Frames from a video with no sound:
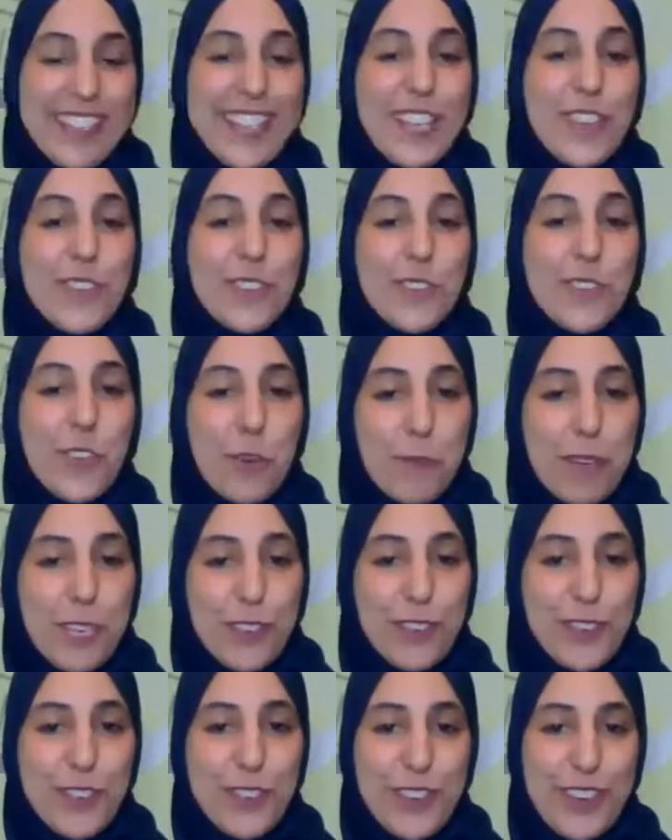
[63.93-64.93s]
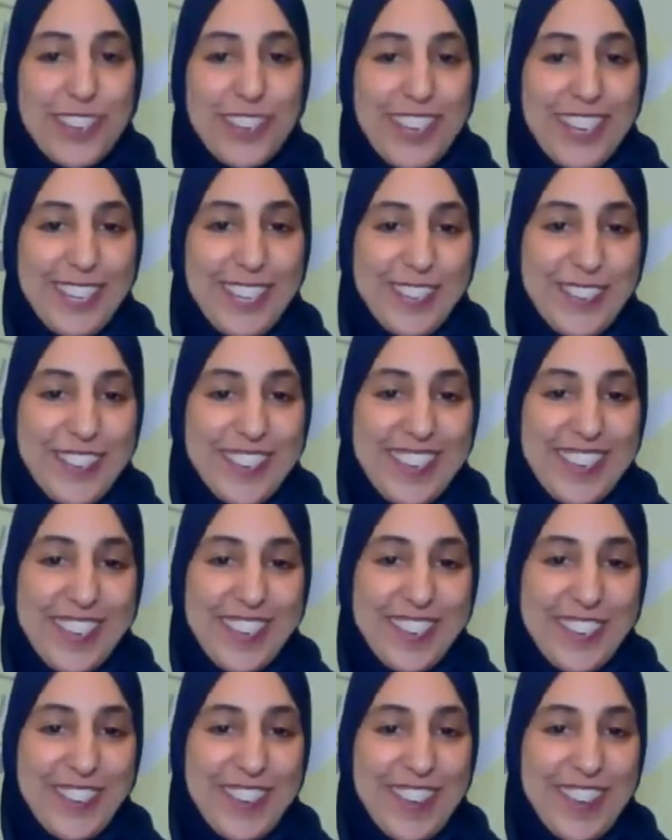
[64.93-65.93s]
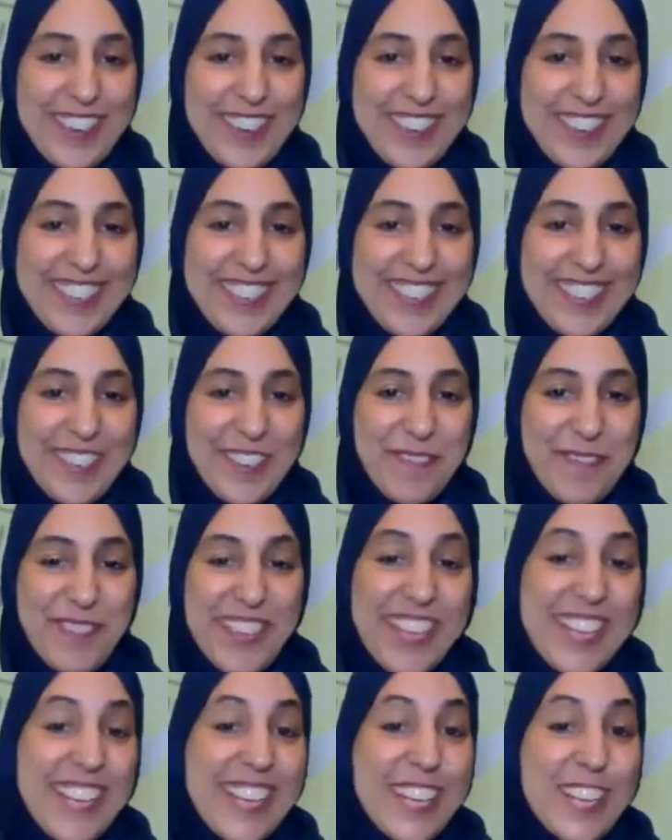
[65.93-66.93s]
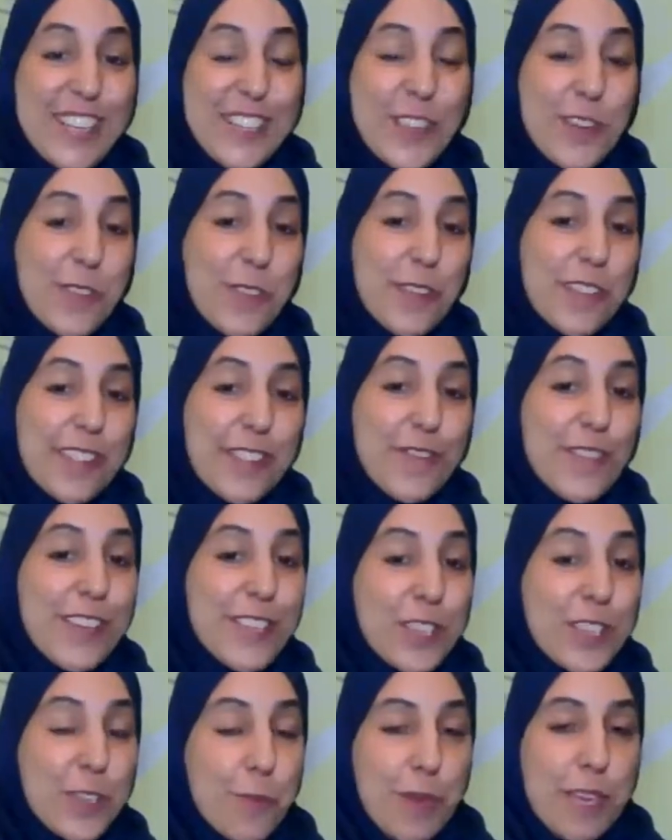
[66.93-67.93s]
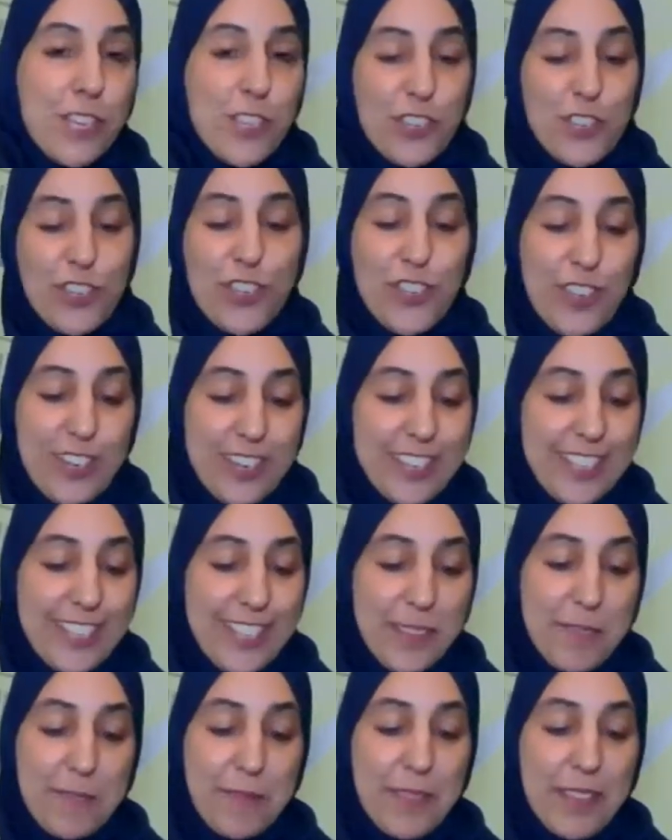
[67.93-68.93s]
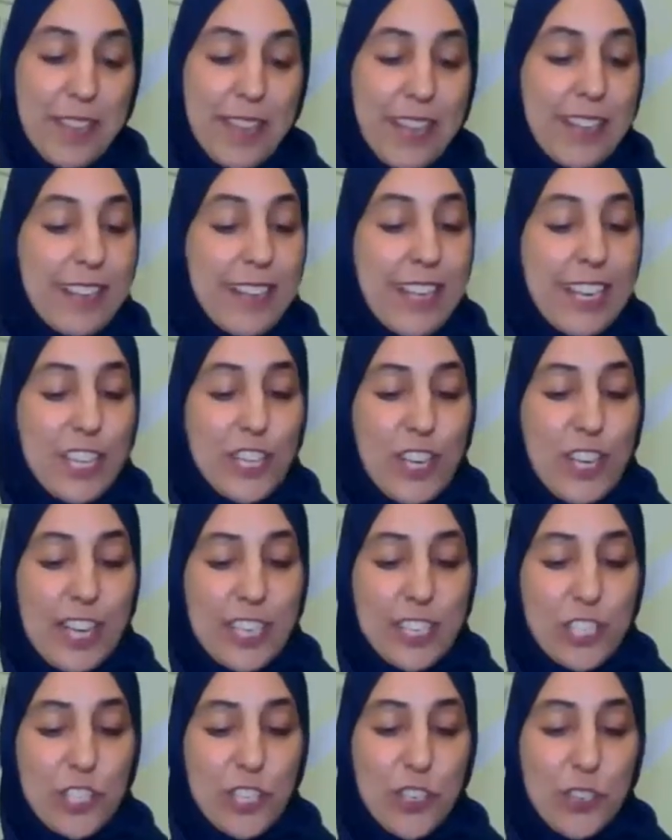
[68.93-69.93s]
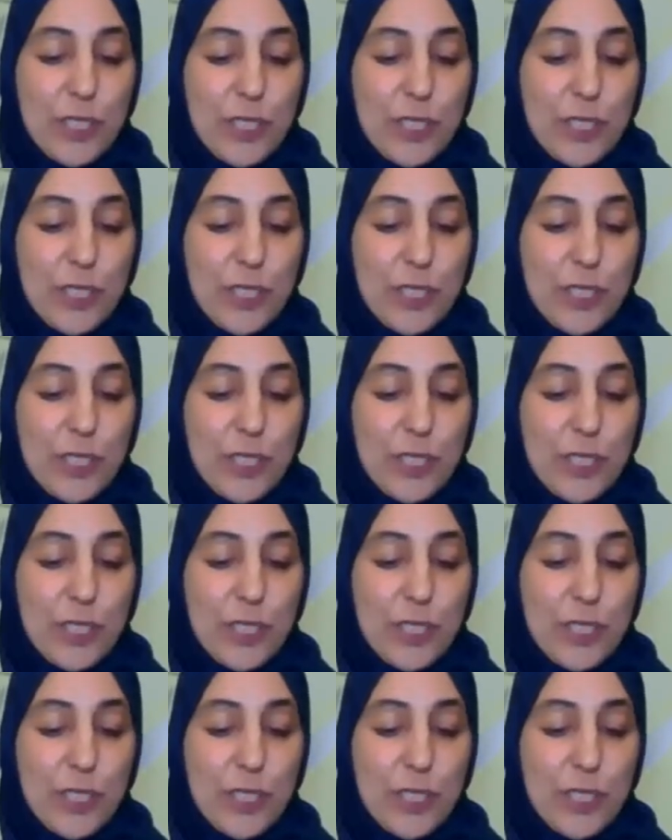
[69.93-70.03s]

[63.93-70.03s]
Thank you so much for joining us today, Dorothy. So the first question, Dorothy, I'd like to ask you